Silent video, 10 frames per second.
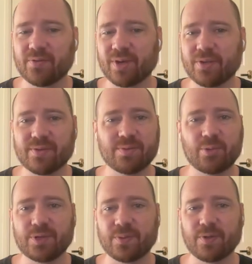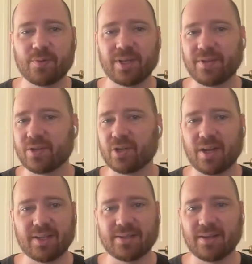regions of Brisbane are really the
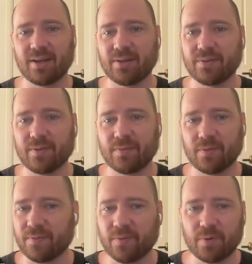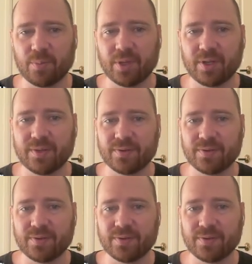shining stars for affordability.